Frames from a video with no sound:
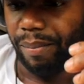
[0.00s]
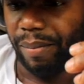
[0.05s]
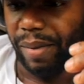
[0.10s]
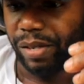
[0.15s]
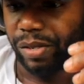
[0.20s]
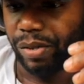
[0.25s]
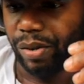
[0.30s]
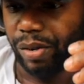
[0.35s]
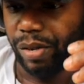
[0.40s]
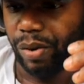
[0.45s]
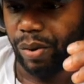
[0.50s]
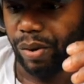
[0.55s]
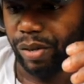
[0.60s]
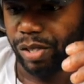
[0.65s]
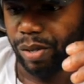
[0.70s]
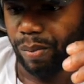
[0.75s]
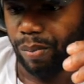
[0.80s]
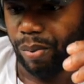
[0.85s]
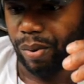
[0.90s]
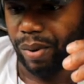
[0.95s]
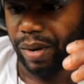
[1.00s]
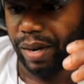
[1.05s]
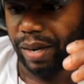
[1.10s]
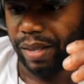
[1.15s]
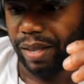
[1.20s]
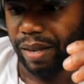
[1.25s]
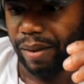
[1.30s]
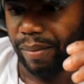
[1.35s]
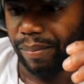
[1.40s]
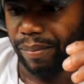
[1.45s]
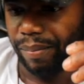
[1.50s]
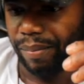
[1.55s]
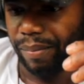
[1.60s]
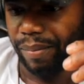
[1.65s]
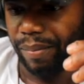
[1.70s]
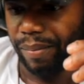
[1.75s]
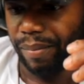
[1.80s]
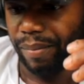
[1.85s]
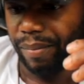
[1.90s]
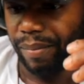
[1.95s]
Make sure you are supporting them.
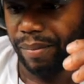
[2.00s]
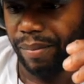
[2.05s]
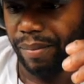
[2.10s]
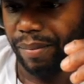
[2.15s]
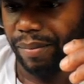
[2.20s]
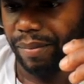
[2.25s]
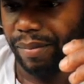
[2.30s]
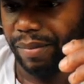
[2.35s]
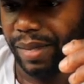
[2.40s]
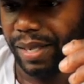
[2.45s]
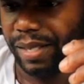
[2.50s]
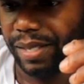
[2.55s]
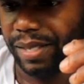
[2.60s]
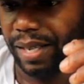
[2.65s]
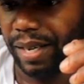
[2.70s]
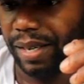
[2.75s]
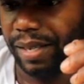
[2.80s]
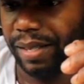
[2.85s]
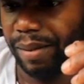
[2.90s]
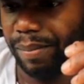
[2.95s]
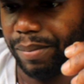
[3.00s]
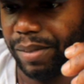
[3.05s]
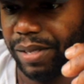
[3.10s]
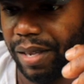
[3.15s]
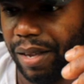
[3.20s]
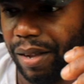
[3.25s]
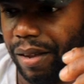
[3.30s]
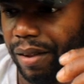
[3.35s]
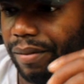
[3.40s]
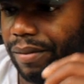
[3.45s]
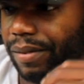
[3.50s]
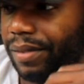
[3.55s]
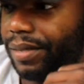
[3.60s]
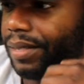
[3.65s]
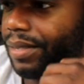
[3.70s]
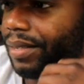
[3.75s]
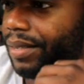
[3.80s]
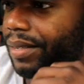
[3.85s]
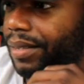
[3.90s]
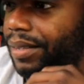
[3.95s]
They said it
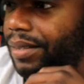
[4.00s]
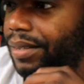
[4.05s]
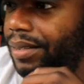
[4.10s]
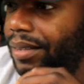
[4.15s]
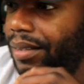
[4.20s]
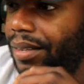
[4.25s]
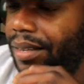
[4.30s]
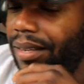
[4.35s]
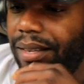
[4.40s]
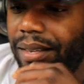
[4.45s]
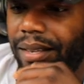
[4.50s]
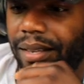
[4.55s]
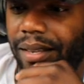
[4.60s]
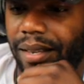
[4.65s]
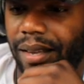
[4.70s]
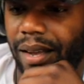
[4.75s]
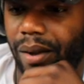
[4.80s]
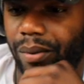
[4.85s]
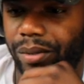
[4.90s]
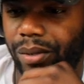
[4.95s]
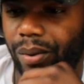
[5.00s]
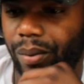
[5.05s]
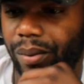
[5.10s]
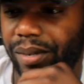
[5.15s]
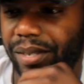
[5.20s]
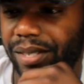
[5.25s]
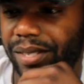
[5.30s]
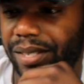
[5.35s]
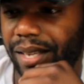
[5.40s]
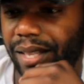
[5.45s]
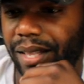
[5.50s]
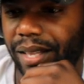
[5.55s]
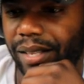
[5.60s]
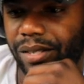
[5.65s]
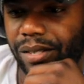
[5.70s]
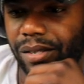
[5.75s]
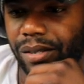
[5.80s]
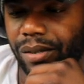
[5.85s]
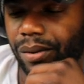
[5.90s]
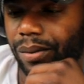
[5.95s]
themselves. I was going to say that
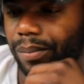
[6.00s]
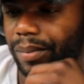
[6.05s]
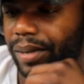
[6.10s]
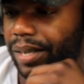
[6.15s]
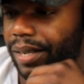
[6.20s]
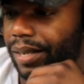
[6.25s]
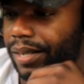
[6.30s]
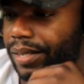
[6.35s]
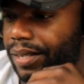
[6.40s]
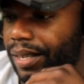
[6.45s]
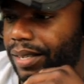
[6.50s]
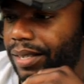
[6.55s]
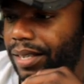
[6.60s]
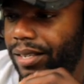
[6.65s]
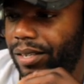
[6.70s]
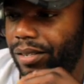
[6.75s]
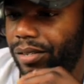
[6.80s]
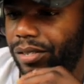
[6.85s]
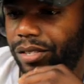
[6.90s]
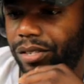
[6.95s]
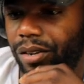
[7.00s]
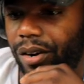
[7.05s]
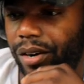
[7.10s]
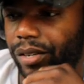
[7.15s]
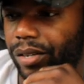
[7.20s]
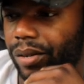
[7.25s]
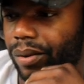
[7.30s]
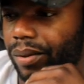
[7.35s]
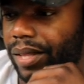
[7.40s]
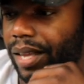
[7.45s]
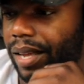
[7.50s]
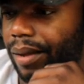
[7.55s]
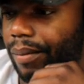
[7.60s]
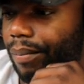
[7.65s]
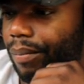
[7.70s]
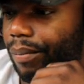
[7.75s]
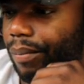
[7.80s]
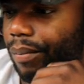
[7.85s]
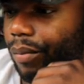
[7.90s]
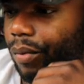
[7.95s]
too because I need to start doing that
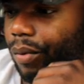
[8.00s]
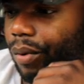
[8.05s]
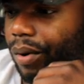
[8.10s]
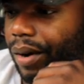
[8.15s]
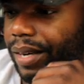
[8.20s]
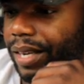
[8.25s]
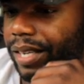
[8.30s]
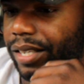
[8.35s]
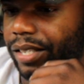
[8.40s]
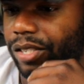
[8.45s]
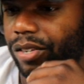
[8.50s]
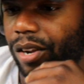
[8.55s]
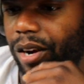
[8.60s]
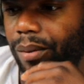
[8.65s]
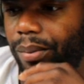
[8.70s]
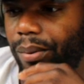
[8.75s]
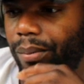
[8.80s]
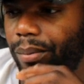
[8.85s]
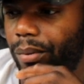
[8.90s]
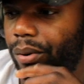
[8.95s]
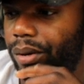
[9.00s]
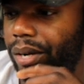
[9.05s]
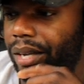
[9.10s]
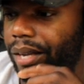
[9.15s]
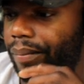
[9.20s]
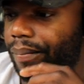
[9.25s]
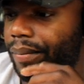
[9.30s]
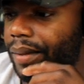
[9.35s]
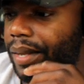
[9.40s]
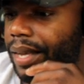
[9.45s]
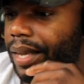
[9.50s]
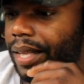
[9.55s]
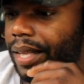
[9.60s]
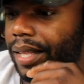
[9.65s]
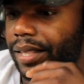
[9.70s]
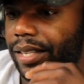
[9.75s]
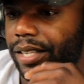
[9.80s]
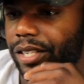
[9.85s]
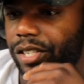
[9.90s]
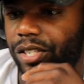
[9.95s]
more. I need to start promoting
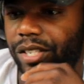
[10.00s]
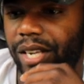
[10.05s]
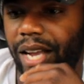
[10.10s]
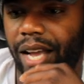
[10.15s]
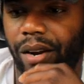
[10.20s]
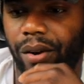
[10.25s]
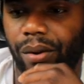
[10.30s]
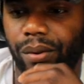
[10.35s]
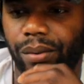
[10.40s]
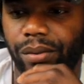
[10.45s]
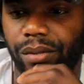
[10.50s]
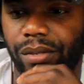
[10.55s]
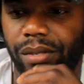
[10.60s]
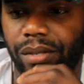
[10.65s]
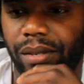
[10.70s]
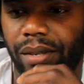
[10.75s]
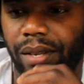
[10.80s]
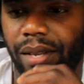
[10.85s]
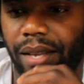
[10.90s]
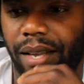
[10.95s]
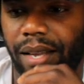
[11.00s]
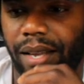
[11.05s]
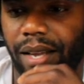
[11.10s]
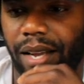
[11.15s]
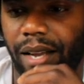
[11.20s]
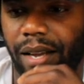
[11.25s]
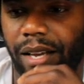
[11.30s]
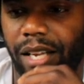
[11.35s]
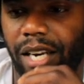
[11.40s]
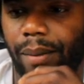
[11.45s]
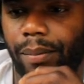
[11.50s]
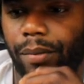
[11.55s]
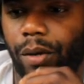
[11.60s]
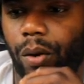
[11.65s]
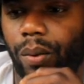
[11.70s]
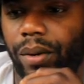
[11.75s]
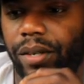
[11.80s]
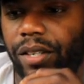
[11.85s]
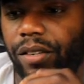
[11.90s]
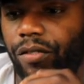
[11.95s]
these channels. And I'm
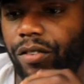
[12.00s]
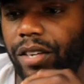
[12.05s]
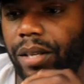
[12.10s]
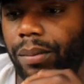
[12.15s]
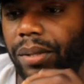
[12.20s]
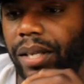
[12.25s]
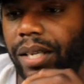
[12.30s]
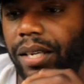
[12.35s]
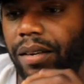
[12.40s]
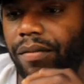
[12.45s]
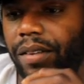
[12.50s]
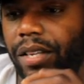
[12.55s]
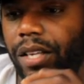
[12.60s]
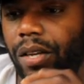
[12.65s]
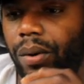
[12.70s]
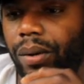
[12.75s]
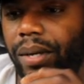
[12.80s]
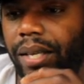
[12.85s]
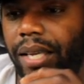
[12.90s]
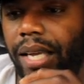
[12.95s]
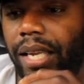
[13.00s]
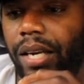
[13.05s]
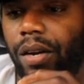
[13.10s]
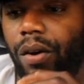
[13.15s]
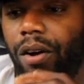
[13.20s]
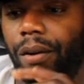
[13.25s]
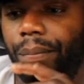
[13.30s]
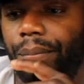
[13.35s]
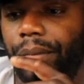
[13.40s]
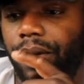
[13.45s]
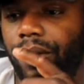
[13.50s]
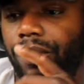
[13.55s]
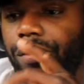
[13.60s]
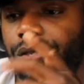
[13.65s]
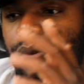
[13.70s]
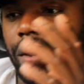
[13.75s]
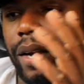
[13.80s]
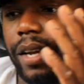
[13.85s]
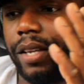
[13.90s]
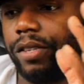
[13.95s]
going to replay the video again on mute
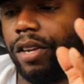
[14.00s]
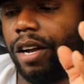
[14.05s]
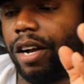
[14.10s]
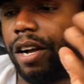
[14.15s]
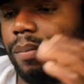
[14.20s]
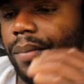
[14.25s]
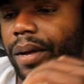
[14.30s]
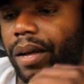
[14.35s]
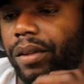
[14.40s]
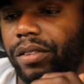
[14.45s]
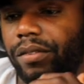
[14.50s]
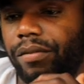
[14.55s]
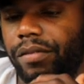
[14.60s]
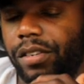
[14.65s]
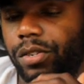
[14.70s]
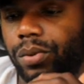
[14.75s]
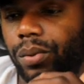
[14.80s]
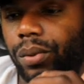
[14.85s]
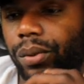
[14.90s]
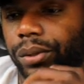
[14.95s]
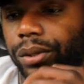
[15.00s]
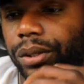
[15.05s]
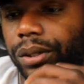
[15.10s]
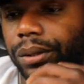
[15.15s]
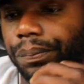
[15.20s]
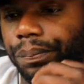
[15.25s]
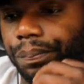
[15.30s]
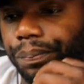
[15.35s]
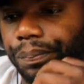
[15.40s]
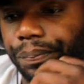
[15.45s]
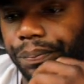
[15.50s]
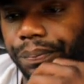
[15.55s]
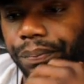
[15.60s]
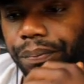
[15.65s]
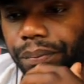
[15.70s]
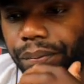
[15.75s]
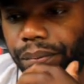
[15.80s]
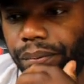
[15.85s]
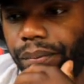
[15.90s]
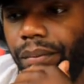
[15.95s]
so I can talk about the visuals.
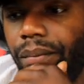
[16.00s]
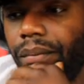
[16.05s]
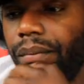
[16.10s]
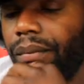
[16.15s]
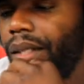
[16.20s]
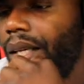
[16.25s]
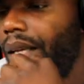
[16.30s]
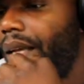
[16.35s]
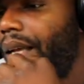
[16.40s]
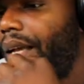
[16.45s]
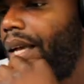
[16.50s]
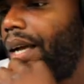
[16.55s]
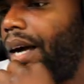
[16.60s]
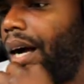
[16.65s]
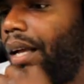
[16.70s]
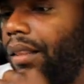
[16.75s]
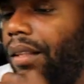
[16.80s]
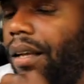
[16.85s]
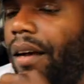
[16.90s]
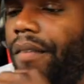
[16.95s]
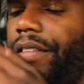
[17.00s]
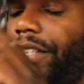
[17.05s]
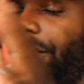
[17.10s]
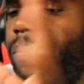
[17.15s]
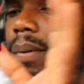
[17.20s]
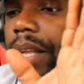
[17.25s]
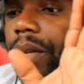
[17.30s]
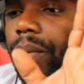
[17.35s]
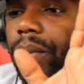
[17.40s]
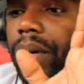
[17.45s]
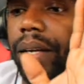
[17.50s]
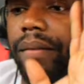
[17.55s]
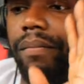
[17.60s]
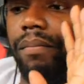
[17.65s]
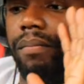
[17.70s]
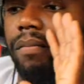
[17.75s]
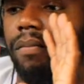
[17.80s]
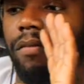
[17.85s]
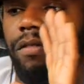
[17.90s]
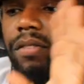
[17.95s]
I love this, by the way,
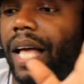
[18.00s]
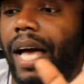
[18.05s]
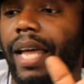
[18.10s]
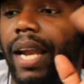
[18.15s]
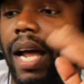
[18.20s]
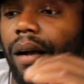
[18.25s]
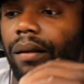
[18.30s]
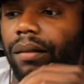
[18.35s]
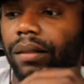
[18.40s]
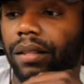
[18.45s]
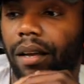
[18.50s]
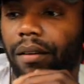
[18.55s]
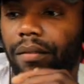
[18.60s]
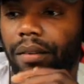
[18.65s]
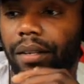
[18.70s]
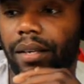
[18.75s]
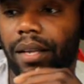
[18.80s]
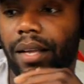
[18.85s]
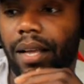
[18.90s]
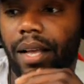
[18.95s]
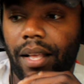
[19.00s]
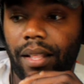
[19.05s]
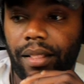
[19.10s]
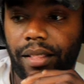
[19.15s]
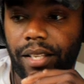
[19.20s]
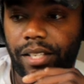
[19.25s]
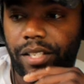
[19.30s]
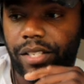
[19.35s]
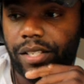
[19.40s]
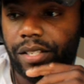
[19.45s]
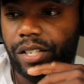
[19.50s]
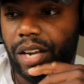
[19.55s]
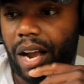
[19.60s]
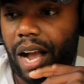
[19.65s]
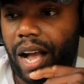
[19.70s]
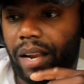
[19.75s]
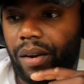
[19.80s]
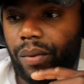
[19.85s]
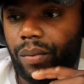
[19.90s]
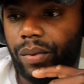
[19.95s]
flat out, love it. This
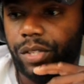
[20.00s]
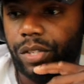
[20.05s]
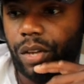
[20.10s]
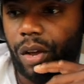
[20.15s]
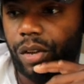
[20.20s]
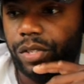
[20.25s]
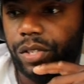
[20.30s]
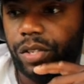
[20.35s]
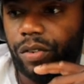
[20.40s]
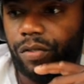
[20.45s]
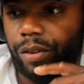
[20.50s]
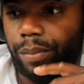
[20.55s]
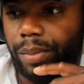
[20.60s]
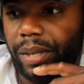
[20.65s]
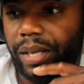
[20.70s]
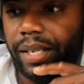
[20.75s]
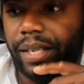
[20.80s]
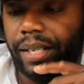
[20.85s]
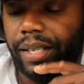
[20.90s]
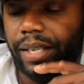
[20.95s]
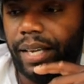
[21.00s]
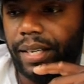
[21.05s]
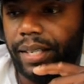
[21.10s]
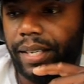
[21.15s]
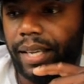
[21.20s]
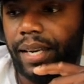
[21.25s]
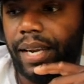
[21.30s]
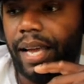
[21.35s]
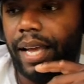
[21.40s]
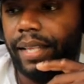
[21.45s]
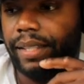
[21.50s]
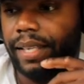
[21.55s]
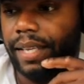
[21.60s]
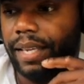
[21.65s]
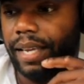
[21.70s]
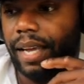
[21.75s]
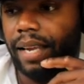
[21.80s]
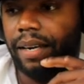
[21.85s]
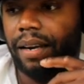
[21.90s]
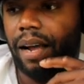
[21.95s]
shot was also repeated again at
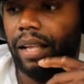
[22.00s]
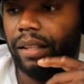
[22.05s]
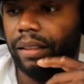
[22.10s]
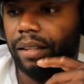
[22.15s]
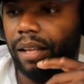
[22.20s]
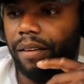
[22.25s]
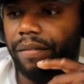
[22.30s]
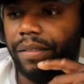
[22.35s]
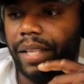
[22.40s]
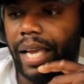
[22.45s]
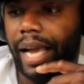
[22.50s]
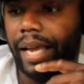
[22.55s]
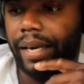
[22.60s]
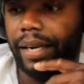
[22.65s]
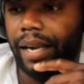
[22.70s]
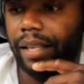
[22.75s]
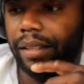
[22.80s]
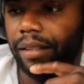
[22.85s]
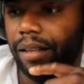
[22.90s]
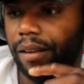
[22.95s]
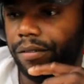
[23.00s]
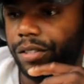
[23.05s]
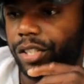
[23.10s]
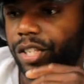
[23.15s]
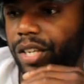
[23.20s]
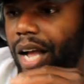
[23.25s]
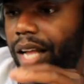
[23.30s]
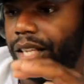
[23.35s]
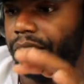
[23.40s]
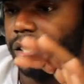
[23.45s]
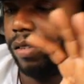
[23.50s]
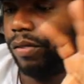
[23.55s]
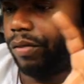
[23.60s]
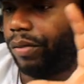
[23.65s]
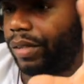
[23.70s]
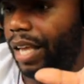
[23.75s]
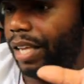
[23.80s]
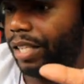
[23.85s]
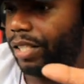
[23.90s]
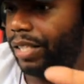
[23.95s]
the end. I love that. I love shots
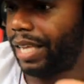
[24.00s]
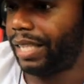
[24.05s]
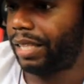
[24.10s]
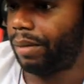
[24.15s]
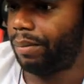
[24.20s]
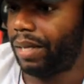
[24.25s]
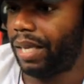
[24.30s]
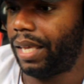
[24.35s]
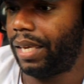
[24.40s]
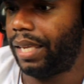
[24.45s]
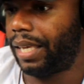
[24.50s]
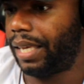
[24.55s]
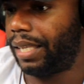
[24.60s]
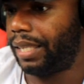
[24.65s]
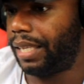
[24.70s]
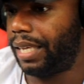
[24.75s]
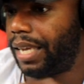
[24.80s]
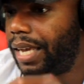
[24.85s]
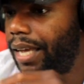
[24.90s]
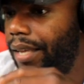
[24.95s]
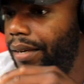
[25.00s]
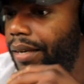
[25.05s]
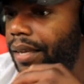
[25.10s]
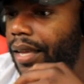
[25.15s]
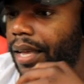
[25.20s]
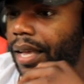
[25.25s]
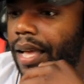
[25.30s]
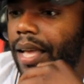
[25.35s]
that's at the beginning and the end.